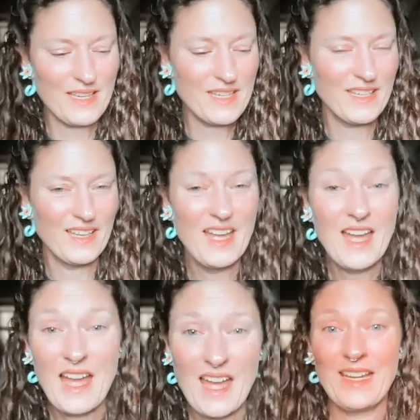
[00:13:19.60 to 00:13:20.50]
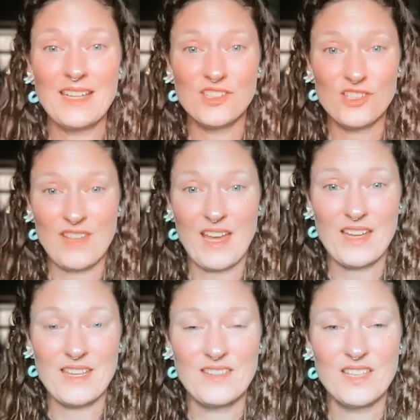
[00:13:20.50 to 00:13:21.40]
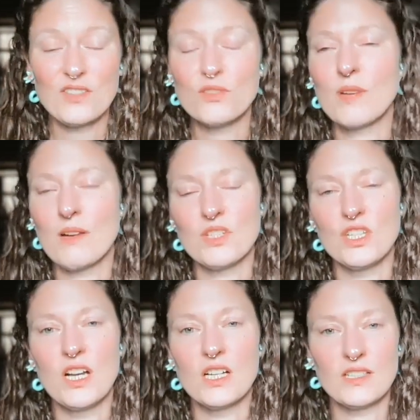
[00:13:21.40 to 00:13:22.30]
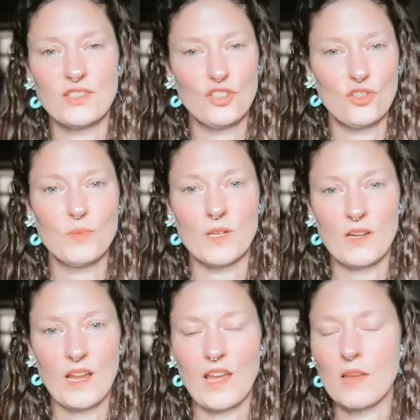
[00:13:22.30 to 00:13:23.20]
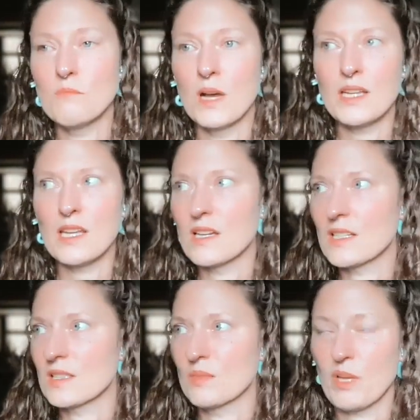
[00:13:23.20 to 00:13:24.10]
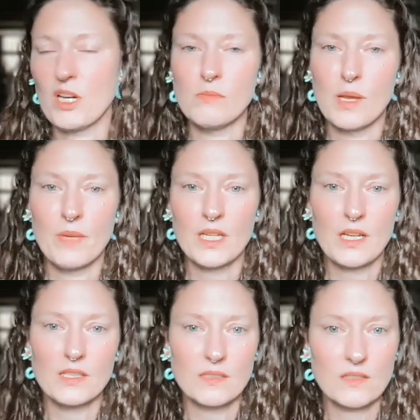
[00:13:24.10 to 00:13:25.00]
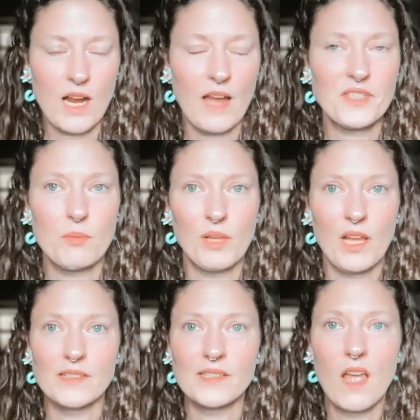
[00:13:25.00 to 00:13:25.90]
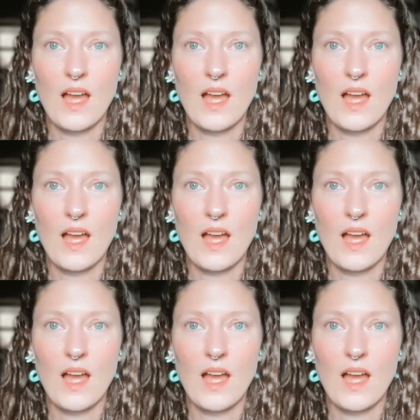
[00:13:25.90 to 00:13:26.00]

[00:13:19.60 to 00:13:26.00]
like I can't do that. This was when I was young and stupid and I had money and I spent all my money on craft supplies.